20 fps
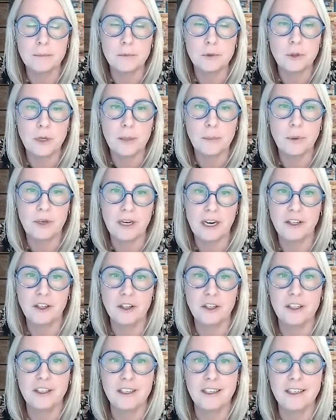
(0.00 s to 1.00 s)
try and put on
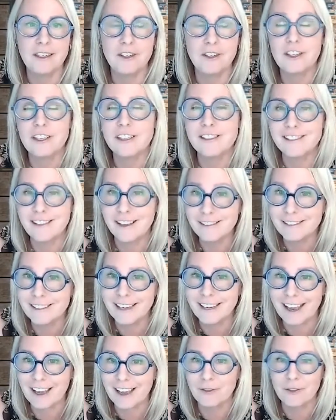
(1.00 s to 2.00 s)
your
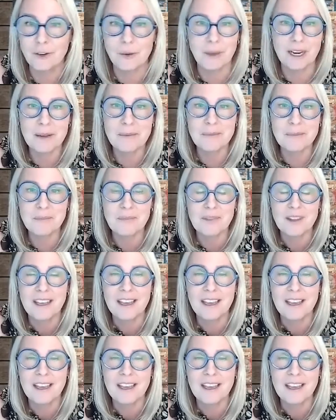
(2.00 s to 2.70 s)
consultant hat for a minute,